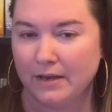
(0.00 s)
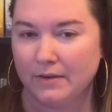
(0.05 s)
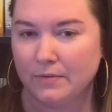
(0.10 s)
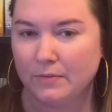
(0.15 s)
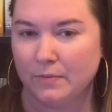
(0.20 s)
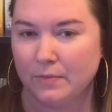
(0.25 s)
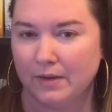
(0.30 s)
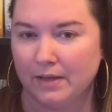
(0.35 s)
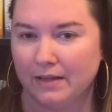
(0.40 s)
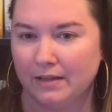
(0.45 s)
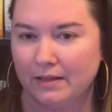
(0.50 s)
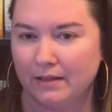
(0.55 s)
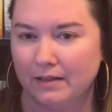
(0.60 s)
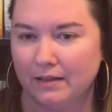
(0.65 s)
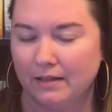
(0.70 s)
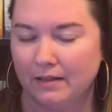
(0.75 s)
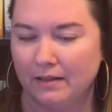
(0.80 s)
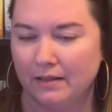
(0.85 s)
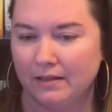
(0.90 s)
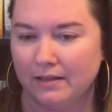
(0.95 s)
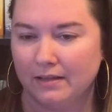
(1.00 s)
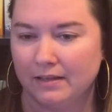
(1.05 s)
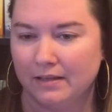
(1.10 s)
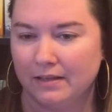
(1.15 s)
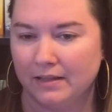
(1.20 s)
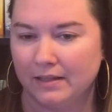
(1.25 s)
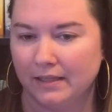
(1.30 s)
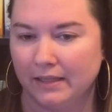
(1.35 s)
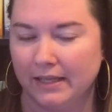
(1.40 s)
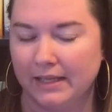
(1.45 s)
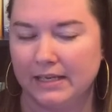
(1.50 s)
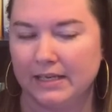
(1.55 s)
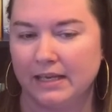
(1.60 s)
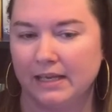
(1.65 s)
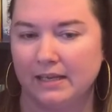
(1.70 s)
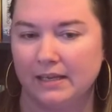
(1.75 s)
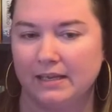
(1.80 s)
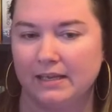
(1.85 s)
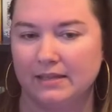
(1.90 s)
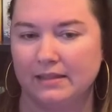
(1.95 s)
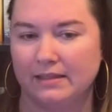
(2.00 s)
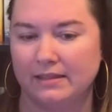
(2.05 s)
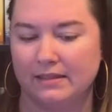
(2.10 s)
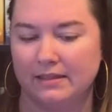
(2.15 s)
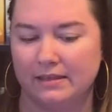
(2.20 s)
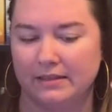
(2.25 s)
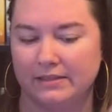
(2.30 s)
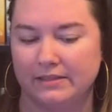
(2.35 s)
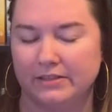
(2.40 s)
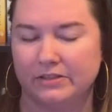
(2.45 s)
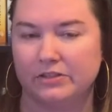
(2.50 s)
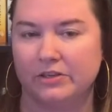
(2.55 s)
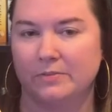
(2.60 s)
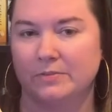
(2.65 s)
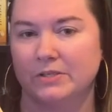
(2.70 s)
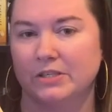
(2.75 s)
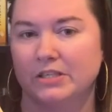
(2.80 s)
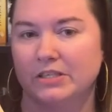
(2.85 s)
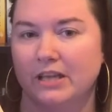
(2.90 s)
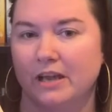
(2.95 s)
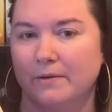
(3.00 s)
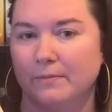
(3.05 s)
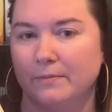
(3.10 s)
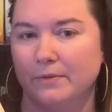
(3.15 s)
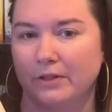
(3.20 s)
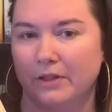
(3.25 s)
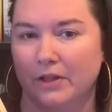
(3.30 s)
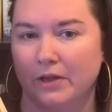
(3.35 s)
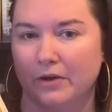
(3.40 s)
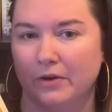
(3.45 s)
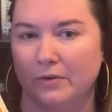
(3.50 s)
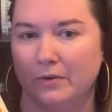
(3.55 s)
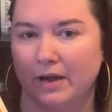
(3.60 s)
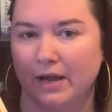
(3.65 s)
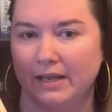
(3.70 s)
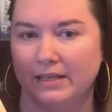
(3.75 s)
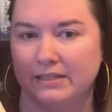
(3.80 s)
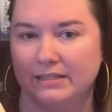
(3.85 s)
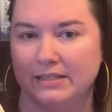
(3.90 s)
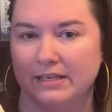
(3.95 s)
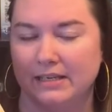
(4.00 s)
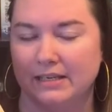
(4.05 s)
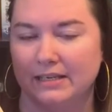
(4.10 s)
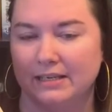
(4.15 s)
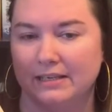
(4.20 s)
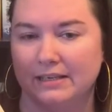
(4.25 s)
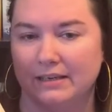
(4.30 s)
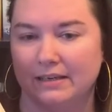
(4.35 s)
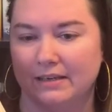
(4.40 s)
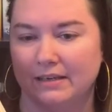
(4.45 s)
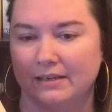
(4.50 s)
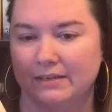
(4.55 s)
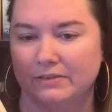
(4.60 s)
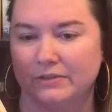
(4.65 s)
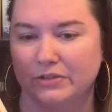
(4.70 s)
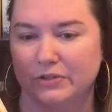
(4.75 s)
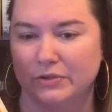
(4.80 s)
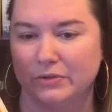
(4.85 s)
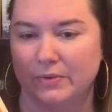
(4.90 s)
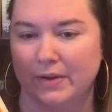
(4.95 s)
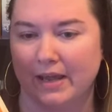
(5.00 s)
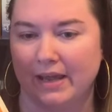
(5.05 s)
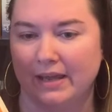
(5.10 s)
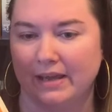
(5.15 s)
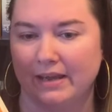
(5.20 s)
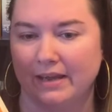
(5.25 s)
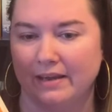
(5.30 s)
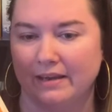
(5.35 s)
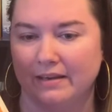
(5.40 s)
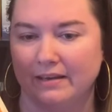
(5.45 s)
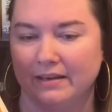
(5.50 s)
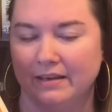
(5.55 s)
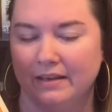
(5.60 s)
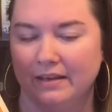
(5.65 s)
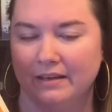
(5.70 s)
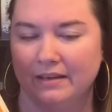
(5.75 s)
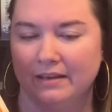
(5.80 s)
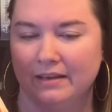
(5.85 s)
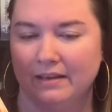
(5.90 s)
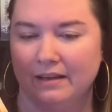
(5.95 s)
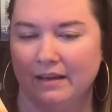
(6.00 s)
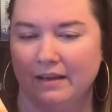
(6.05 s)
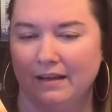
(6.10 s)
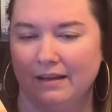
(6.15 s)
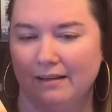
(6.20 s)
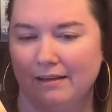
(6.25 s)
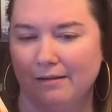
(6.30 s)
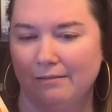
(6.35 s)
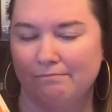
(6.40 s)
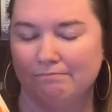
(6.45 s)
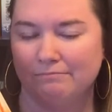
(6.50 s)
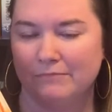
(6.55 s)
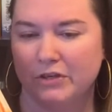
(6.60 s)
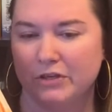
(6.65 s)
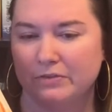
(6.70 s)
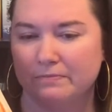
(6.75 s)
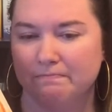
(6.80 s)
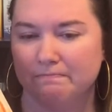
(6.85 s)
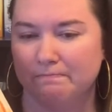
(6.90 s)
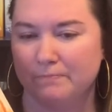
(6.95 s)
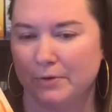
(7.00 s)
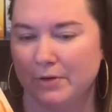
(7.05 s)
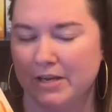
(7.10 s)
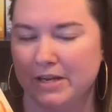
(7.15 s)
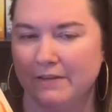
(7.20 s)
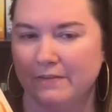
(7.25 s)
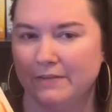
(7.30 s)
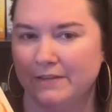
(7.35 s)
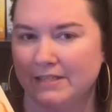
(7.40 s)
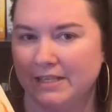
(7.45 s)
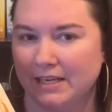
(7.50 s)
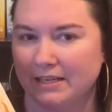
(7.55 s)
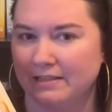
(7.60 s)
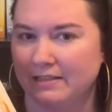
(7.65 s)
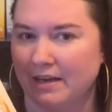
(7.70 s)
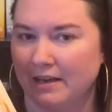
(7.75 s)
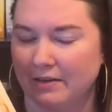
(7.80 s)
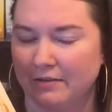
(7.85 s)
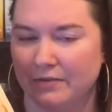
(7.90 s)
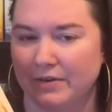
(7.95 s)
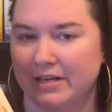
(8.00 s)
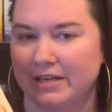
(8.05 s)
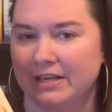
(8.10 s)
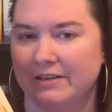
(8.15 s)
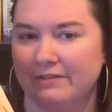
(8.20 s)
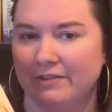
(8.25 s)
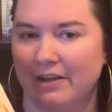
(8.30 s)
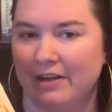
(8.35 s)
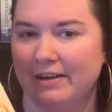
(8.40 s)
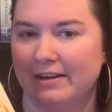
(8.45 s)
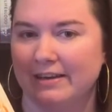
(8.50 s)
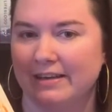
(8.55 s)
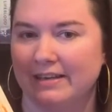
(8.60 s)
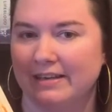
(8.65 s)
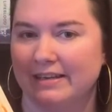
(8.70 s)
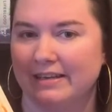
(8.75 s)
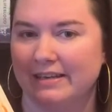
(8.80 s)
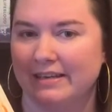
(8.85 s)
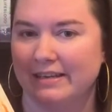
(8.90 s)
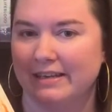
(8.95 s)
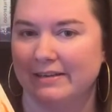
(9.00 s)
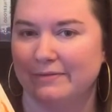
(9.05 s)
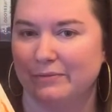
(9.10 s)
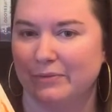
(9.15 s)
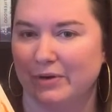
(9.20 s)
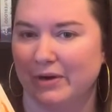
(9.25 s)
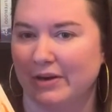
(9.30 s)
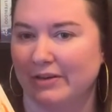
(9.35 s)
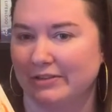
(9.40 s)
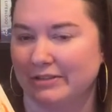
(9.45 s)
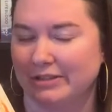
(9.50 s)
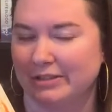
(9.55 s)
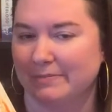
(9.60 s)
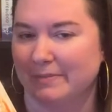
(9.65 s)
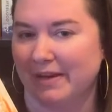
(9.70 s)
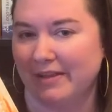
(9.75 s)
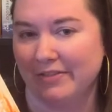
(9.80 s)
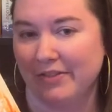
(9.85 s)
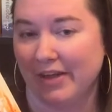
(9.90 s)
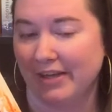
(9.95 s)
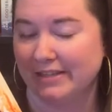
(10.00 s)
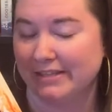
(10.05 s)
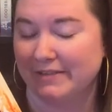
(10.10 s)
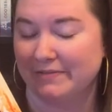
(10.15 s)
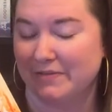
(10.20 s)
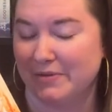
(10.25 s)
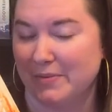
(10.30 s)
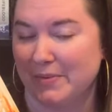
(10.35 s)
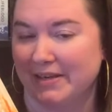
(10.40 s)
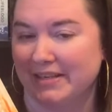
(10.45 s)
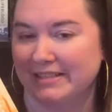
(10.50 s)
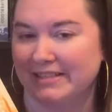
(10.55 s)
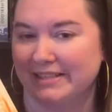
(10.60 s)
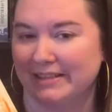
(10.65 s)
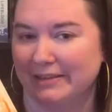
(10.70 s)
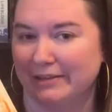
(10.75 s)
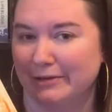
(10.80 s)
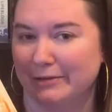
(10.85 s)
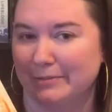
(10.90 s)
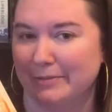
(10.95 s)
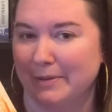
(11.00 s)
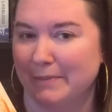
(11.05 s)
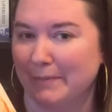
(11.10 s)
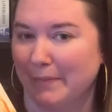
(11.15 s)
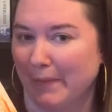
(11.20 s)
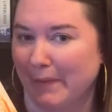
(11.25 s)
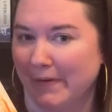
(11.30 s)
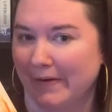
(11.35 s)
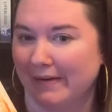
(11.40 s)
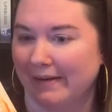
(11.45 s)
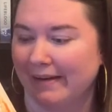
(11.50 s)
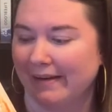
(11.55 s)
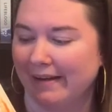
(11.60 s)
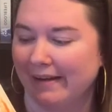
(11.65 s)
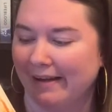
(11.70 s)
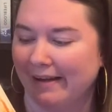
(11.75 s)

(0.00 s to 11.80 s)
will link in the description down below. I did do a brief TikTok reading vlog in regards to my thoughts if you want to see a little bit more.